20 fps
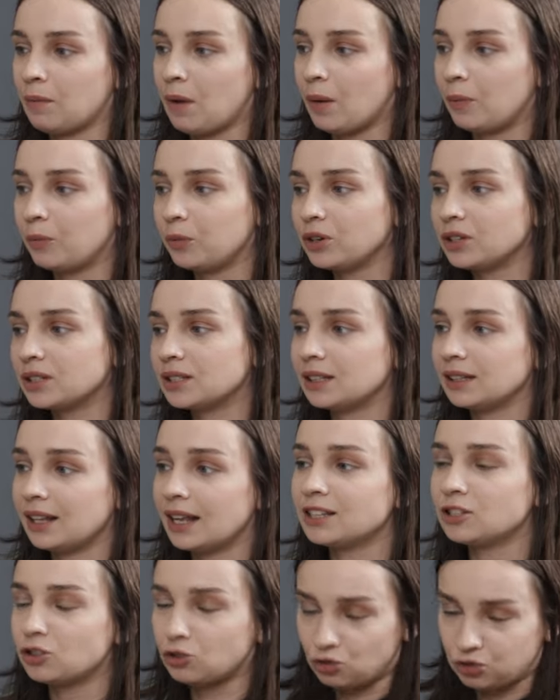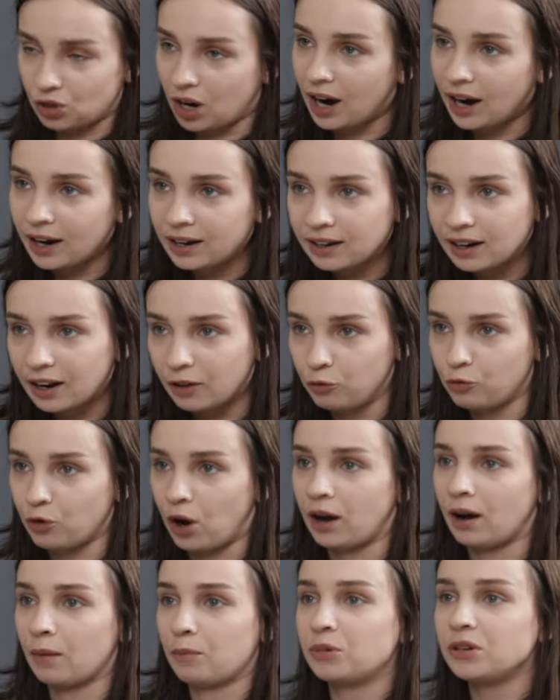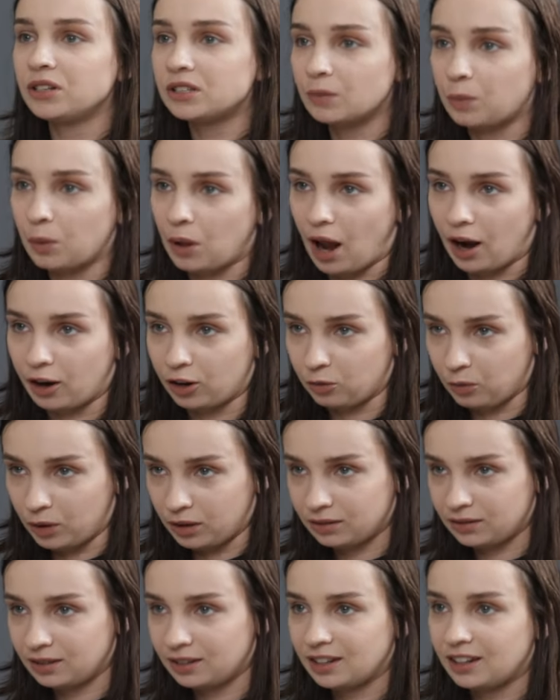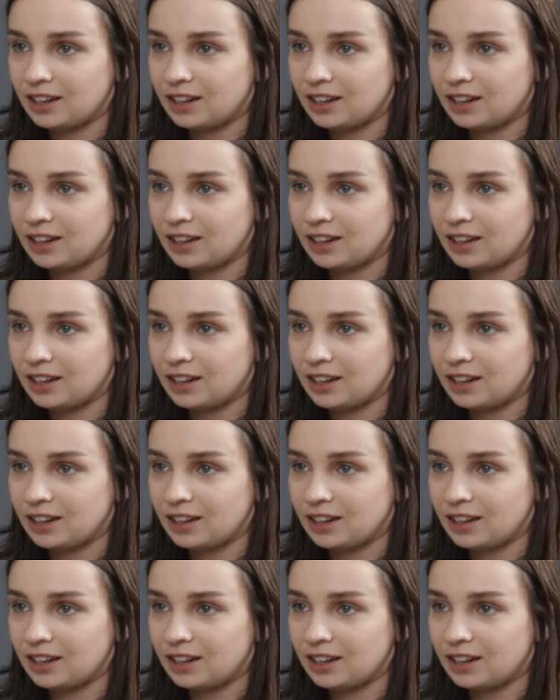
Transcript: come up with, let's try and run a principal argument